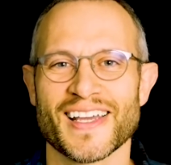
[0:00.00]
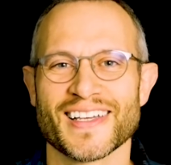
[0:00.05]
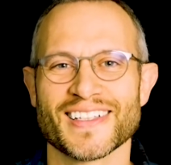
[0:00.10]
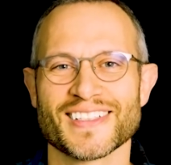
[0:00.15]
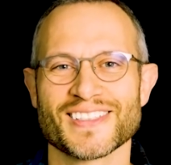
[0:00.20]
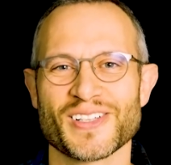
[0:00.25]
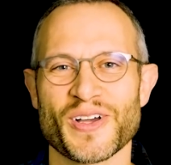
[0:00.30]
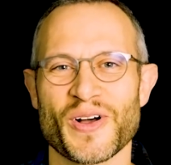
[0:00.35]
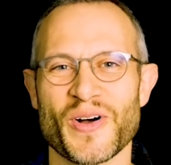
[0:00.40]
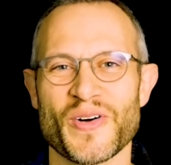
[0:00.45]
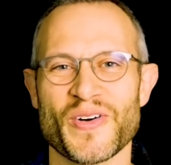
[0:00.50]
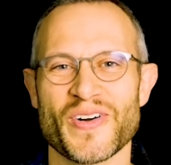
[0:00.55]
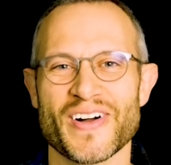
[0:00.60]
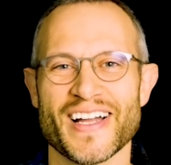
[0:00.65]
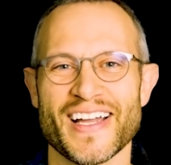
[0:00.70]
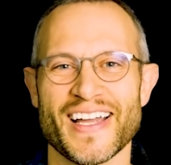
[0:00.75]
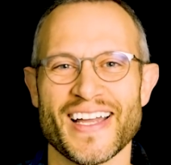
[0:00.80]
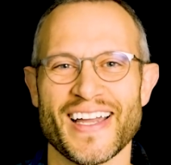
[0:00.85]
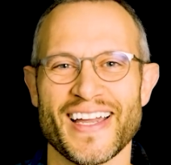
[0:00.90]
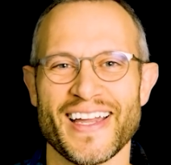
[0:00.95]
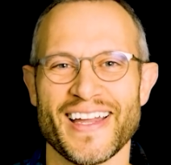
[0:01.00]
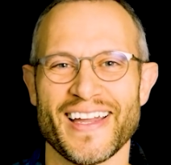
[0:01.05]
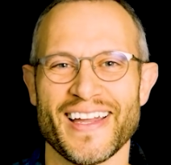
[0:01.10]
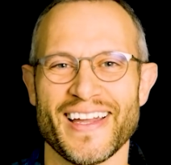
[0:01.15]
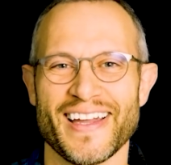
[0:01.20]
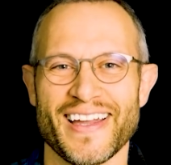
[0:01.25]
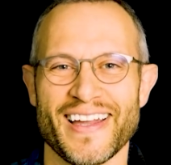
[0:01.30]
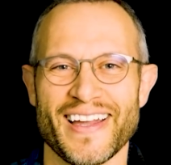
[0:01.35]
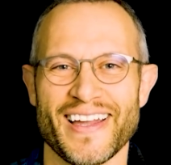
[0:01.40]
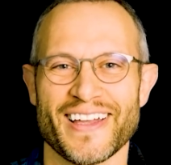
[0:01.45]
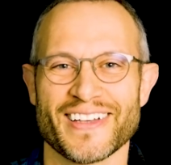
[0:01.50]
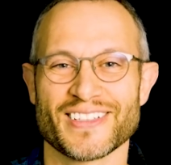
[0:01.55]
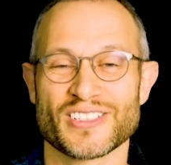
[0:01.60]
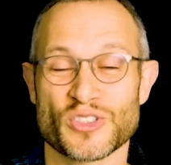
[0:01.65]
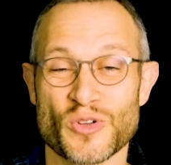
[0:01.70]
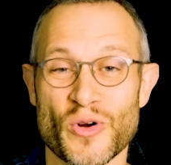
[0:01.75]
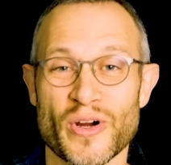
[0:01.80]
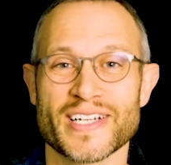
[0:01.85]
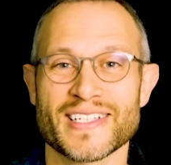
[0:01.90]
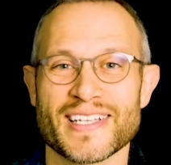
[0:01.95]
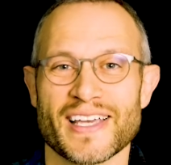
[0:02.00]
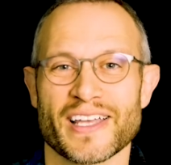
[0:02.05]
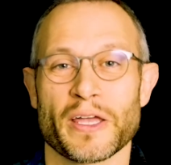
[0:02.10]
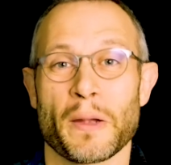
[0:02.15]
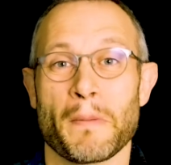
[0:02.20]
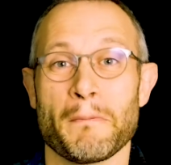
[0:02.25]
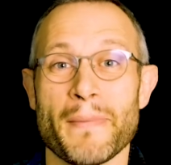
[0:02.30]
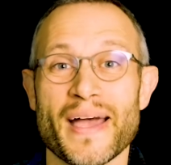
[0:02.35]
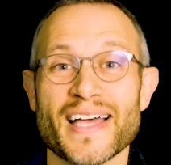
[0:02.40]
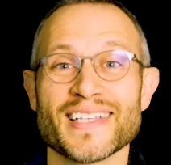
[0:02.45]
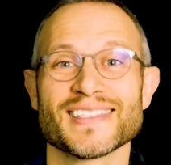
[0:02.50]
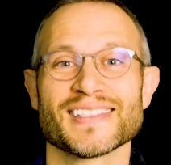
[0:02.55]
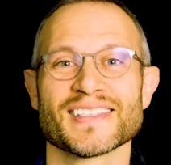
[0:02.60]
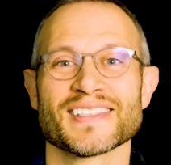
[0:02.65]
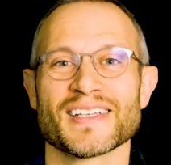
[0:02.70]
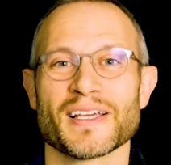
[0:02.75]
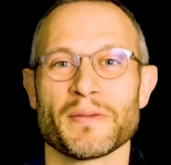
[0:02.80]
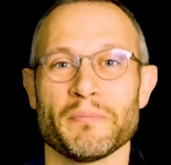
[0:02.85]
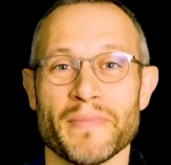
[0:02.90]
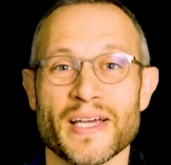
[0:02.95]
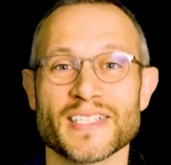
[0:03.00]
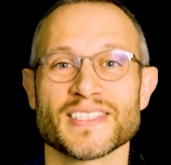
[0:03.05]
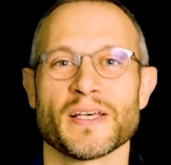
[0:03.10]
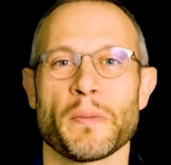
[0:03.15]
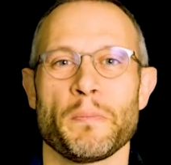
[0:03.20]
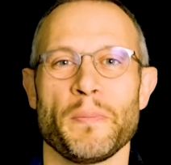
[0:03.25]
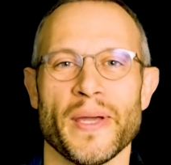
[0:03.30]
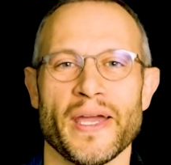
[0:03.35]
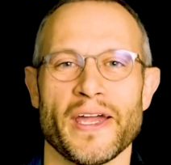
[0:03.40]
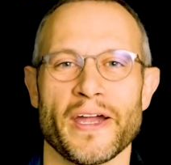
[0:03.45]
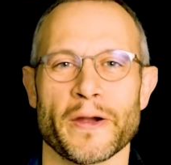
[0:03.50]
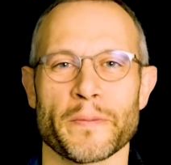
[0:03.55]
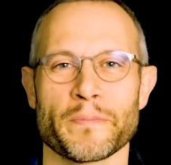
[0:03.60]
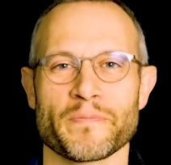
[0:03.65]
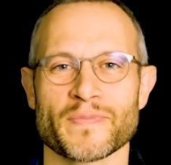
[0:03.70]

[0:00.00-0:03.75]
So a storyteller, mesaper.